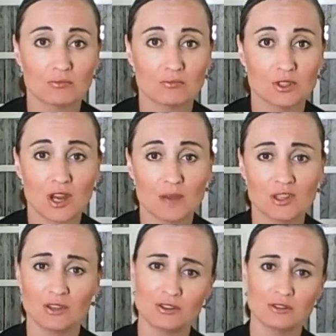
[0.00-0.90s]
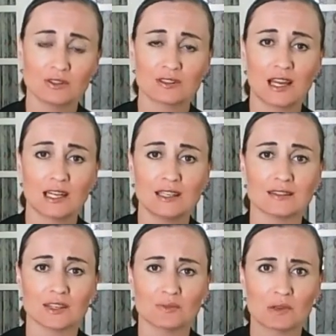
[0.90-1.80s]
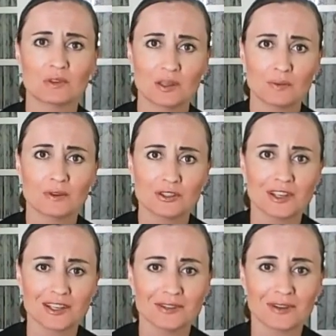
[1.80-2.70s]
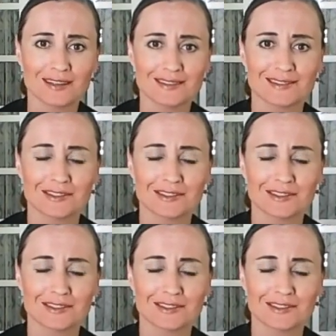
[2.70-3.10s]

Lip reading: the job that you do is not easy, and we really appreciate you guys.